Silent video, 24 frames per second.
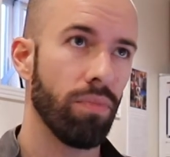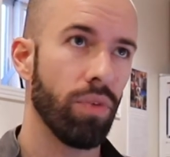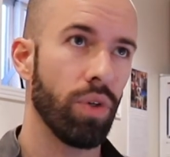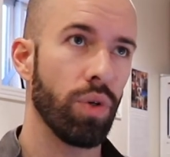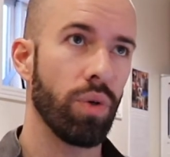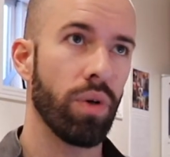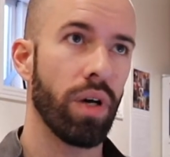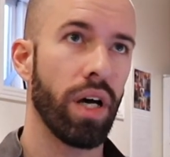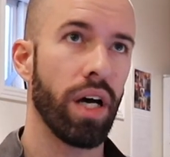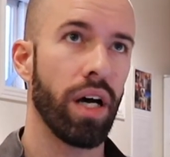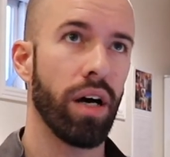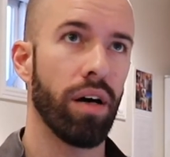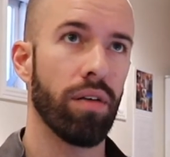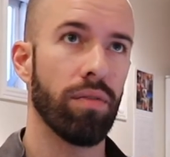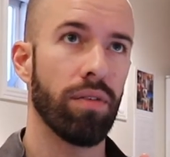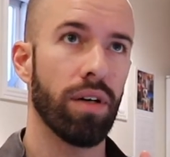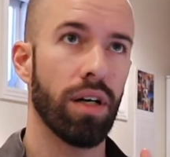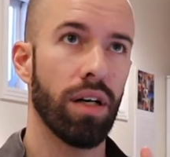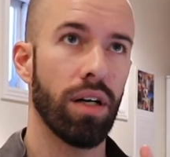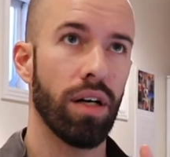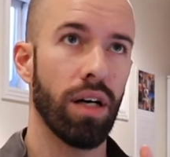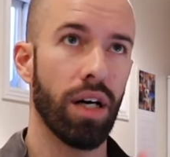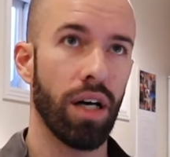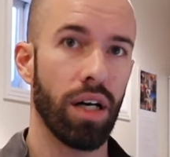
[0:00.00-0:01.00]
you have
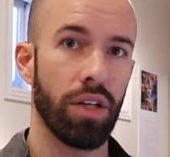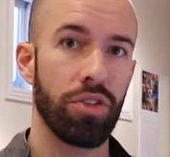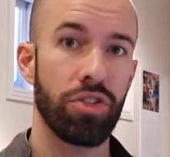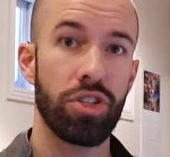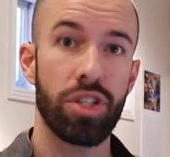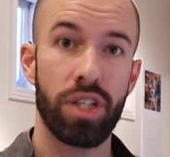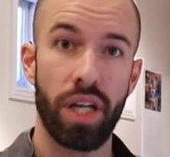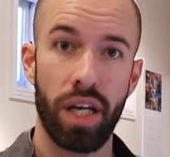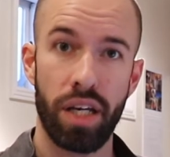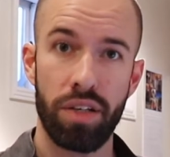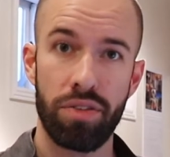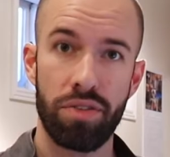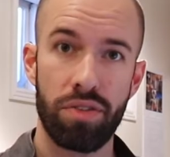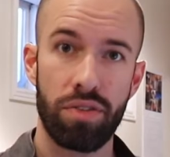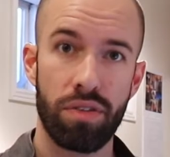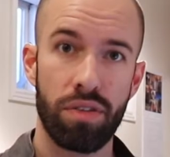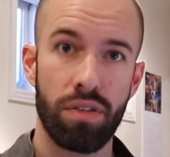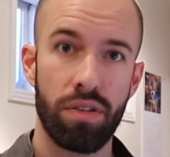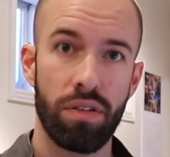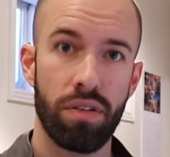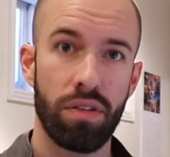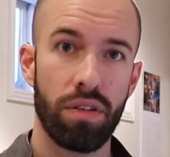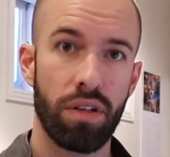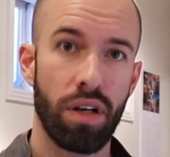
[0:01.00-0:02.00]
a Chase